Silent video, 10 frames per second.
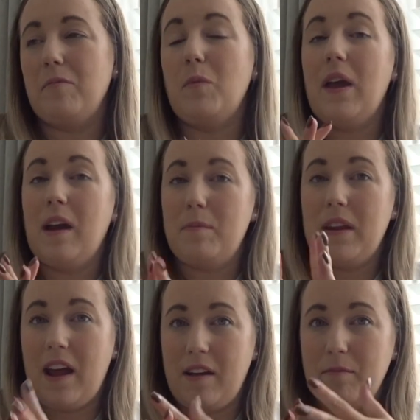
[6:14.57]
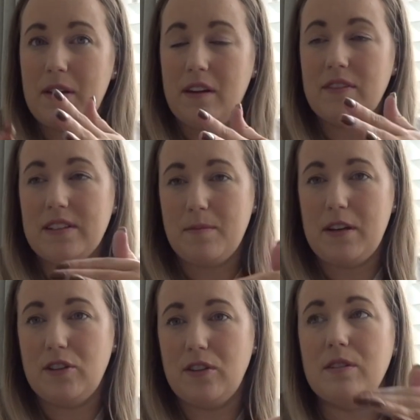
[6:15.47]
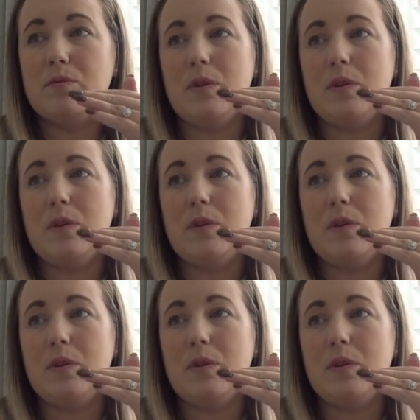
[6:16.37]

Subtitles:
We have been having some issues.